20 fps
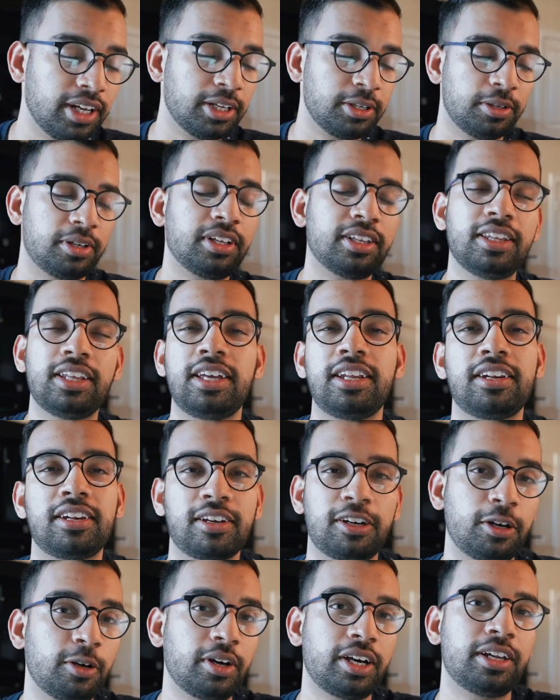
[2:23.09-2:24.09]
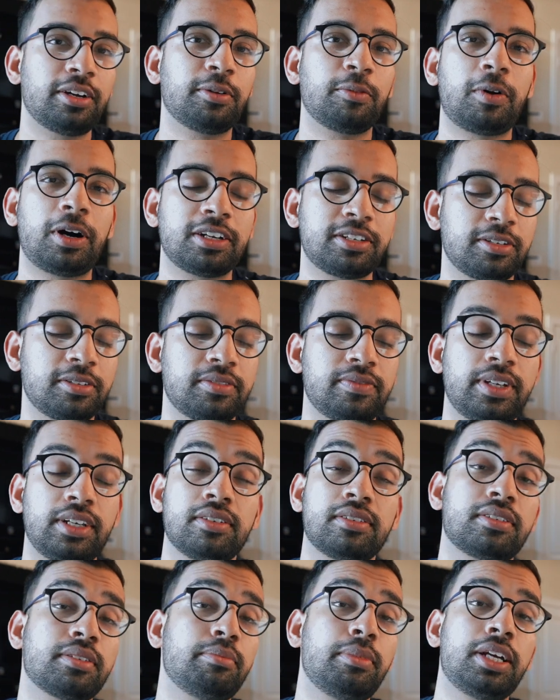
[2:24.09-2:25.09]
you can then go ahead and watch those
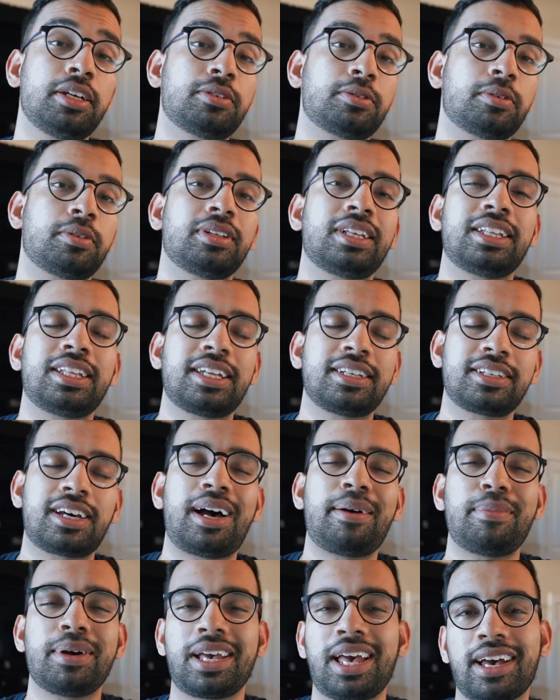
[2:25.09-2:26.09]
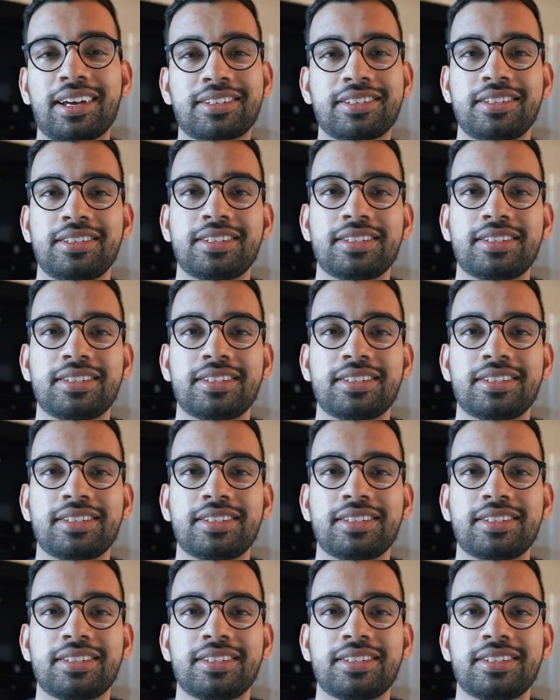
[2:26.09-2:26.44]
videos to make sure that that topic actually